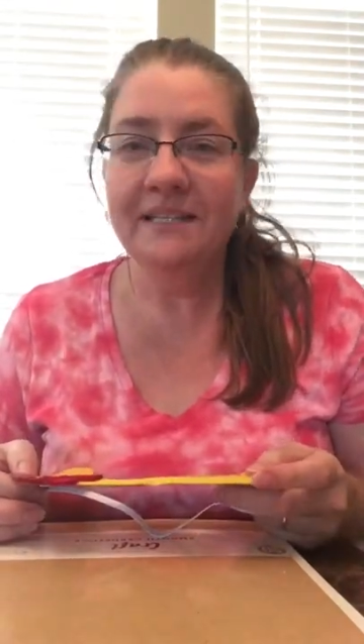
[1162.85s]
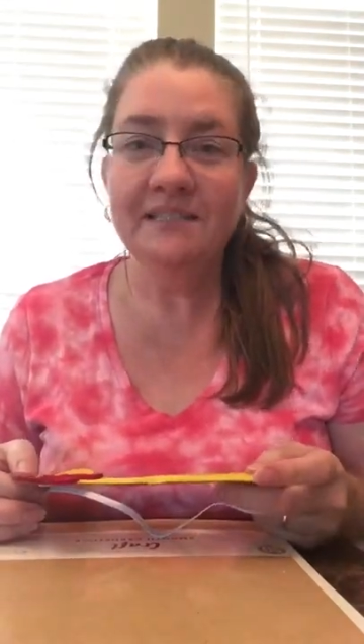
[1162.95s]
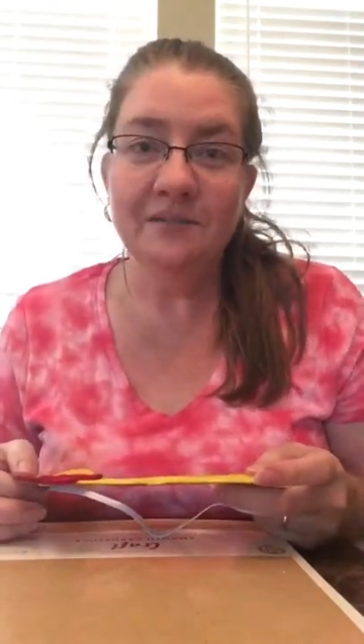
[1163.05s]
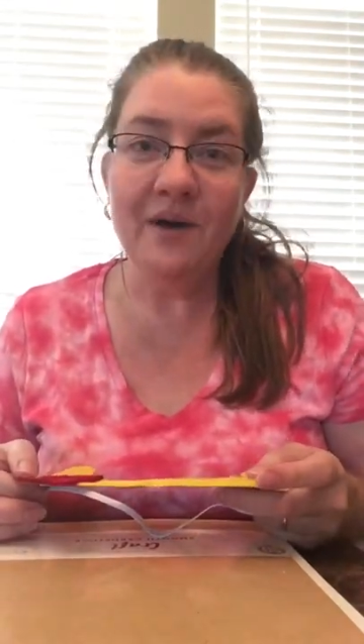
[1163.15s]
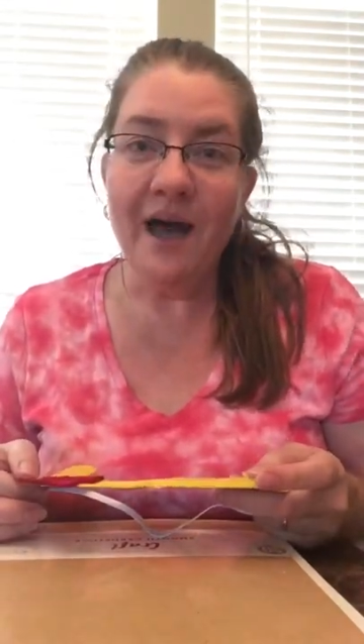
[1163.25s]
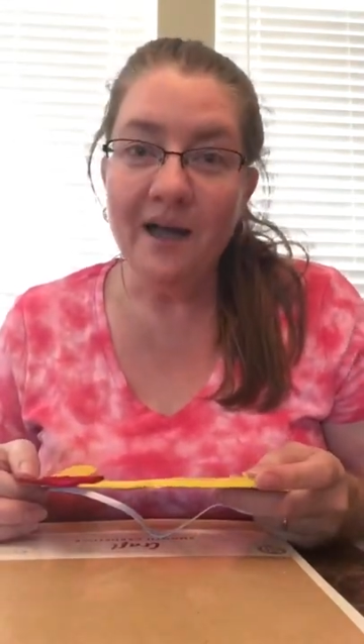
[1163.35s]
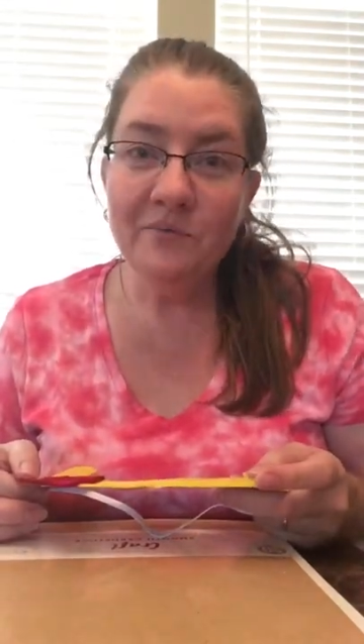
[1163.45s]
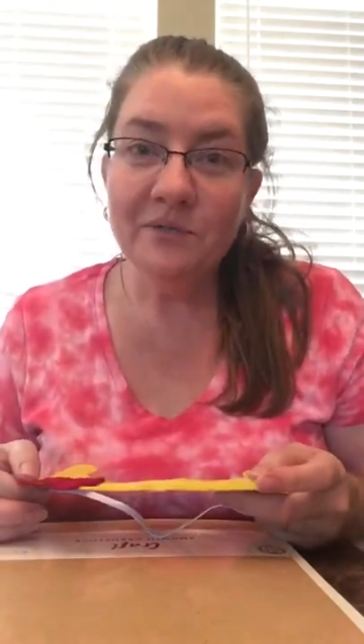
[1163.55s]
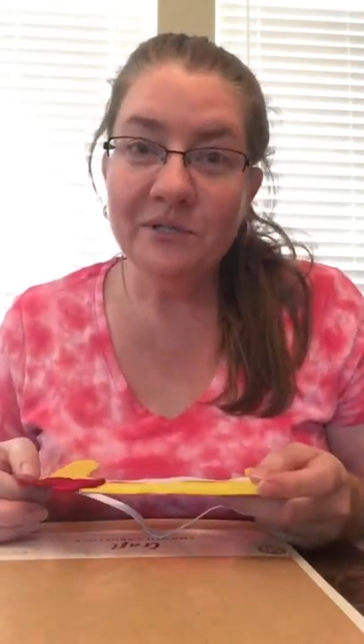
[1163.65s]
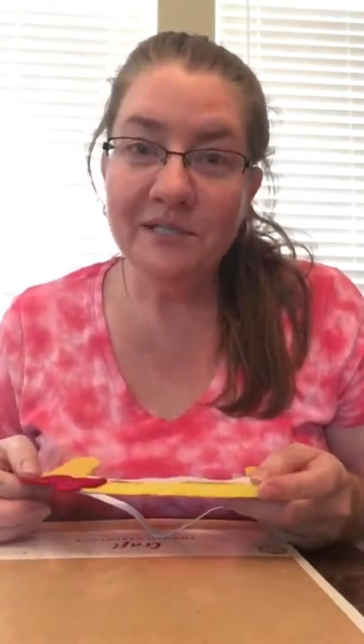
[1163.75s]
So I
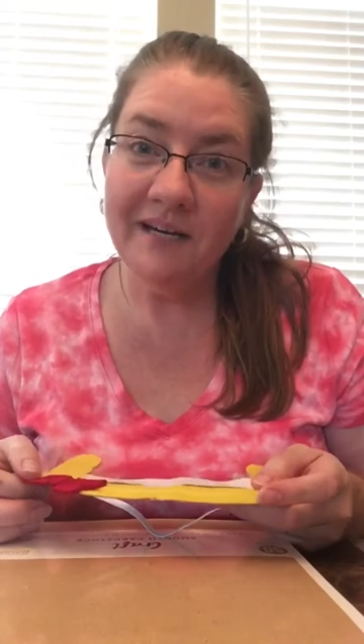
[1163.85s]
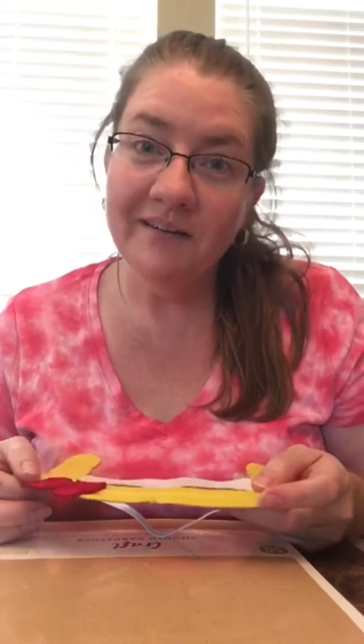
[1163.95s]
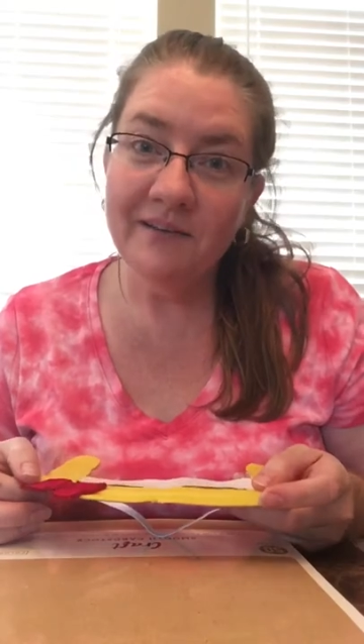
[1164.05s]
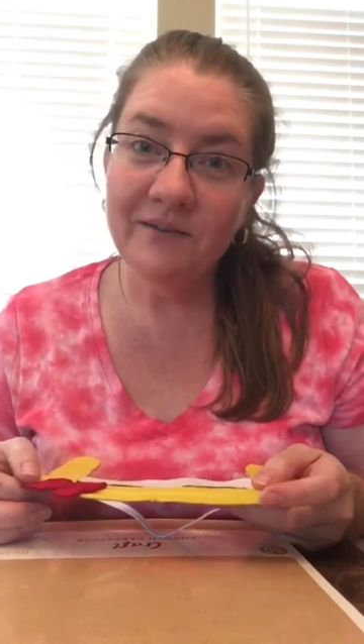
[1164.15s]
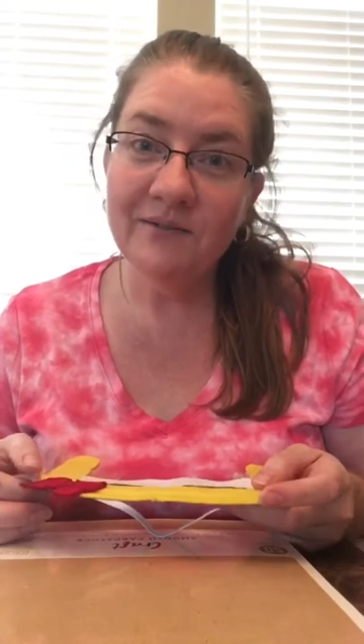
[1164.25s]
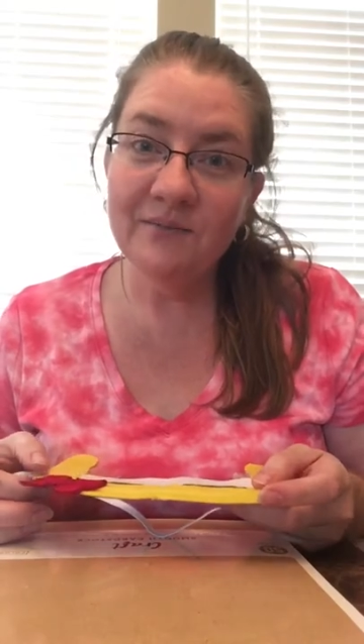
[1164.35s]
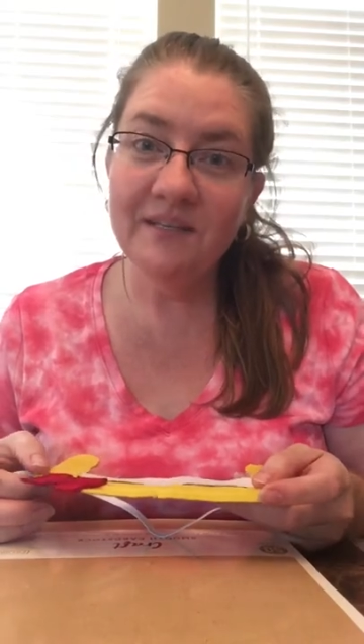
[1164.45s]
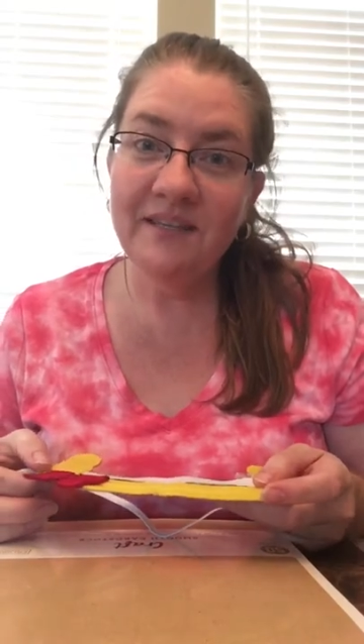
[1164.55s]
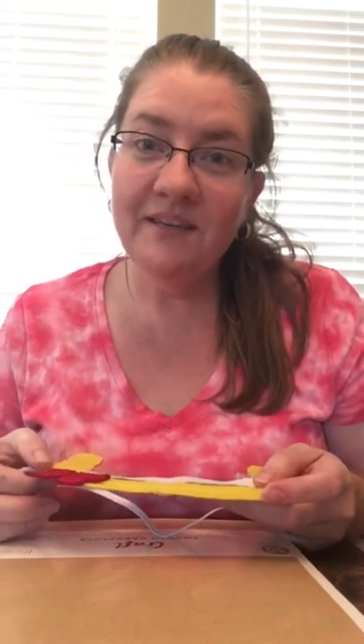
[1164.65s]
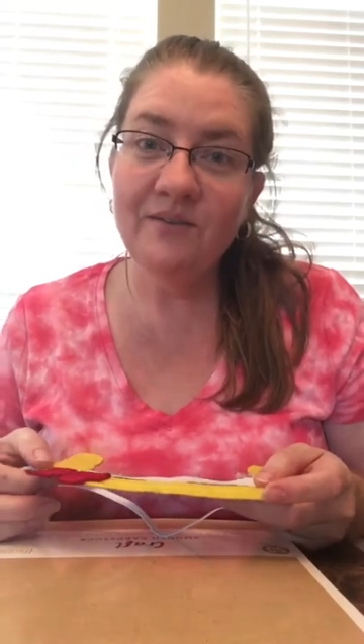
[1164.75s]
will share those
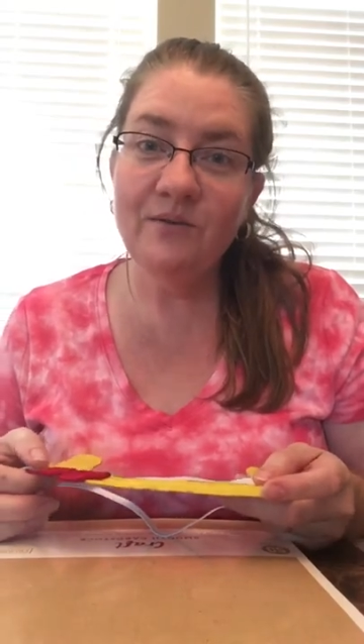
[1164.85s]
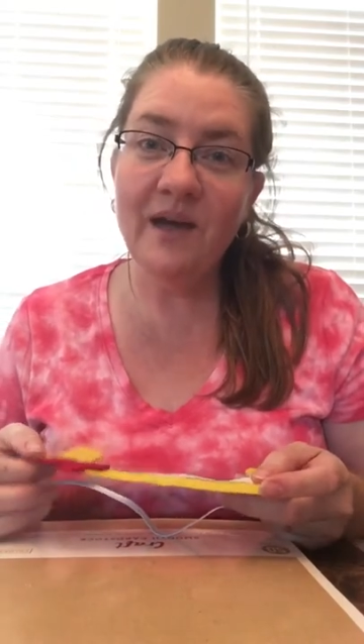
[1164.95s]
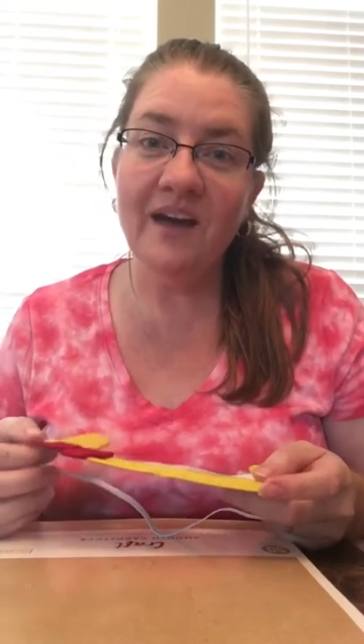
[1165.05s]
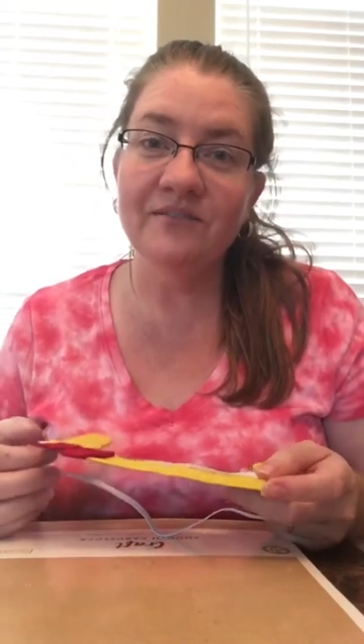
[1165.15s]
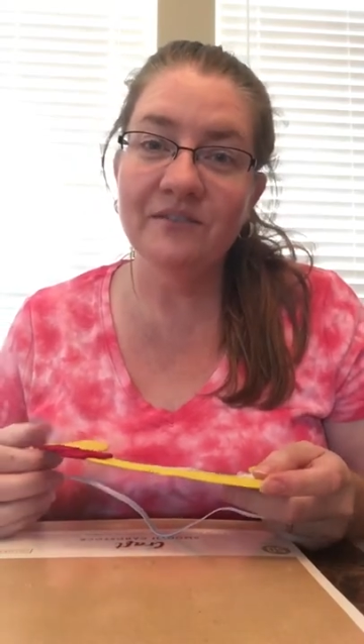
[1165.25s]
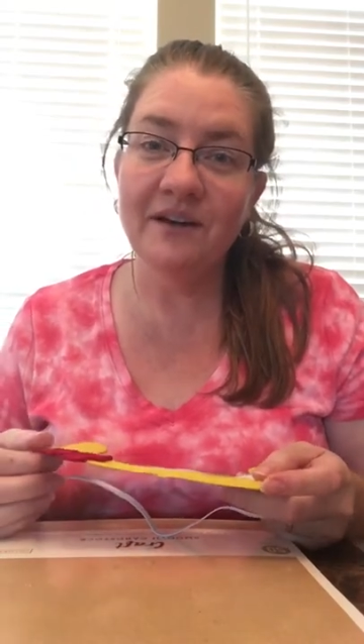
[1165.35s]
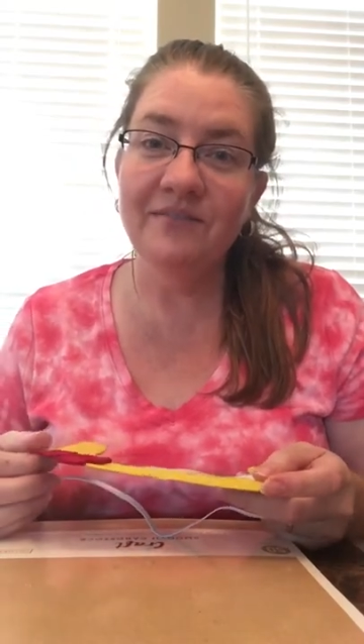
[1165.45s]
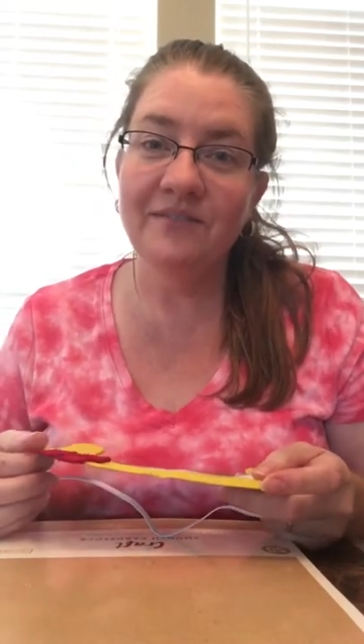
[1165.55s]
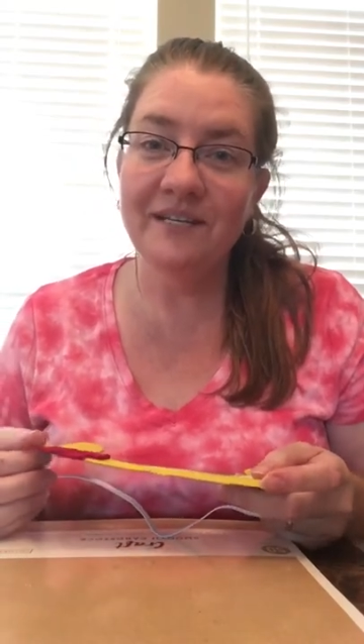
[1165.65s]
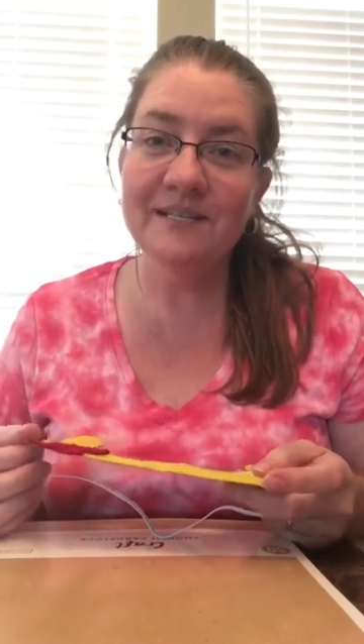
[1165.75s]
with you after I
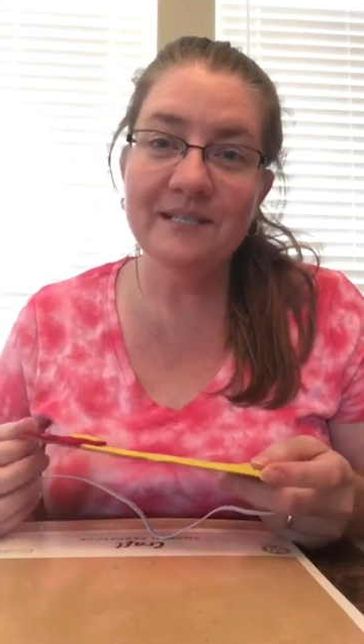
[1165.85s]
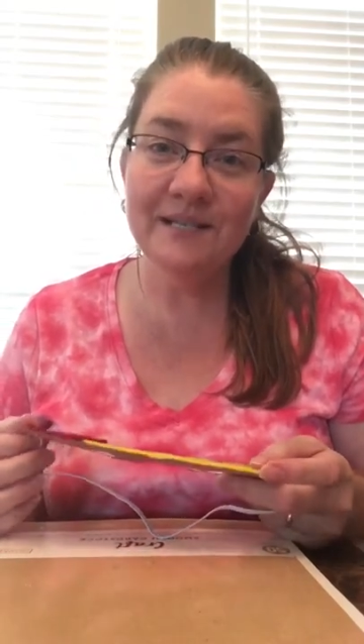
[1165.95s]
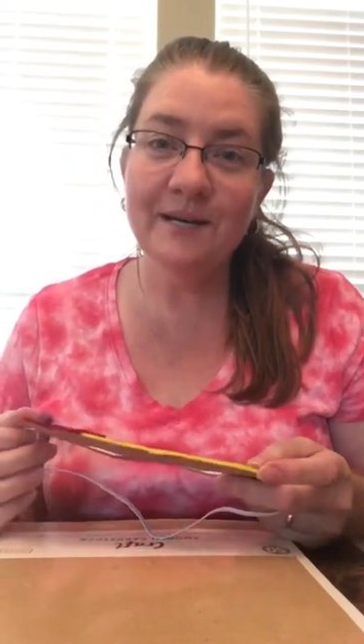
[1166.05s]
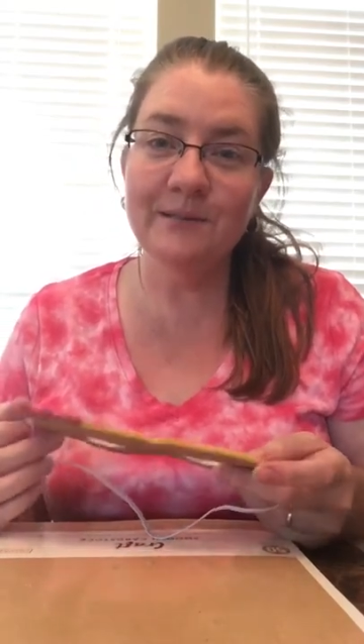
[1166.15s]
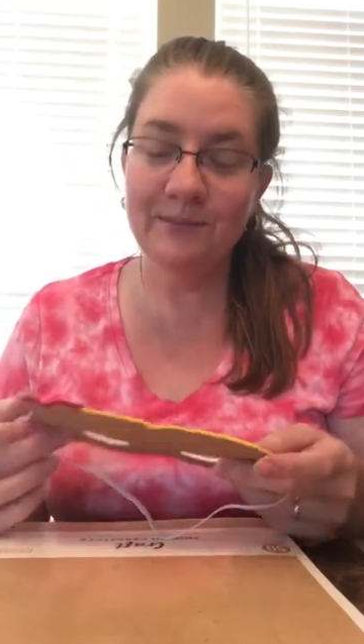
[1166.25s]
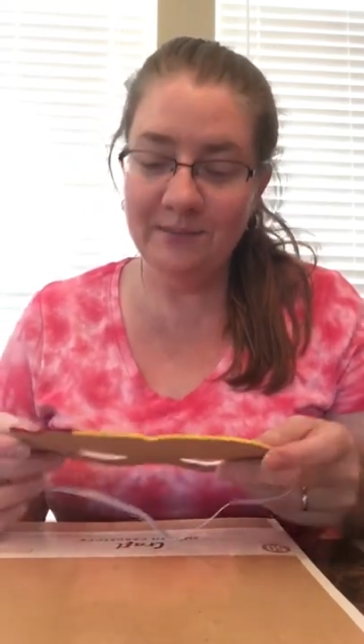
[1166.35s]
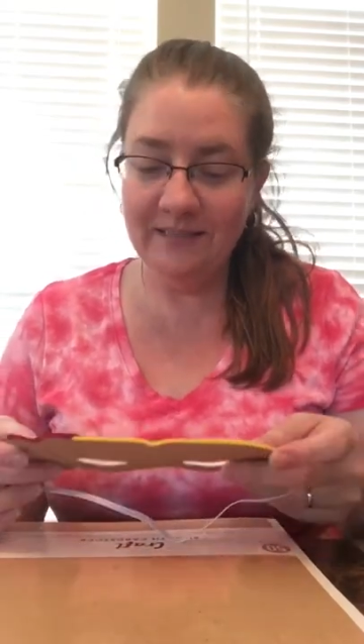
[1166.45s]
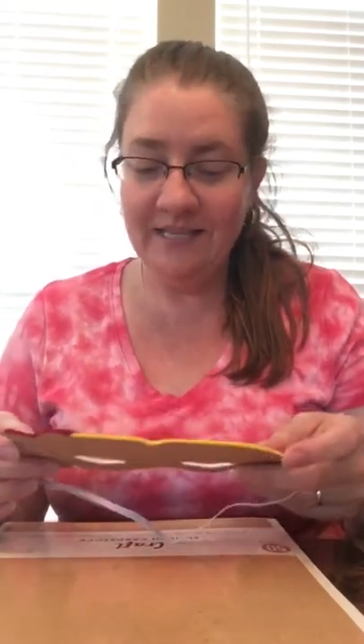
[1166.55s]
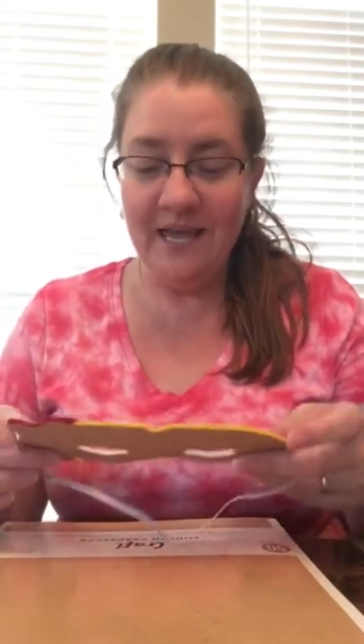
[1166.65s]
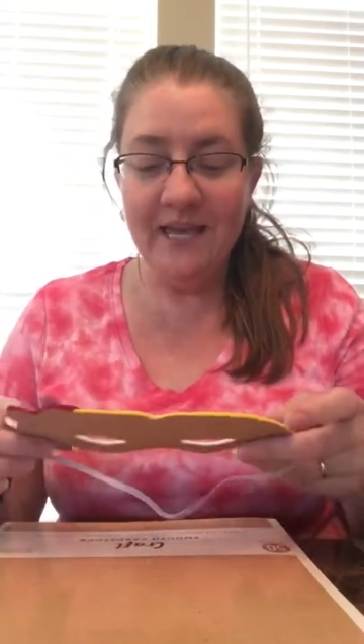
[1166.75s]
finish those.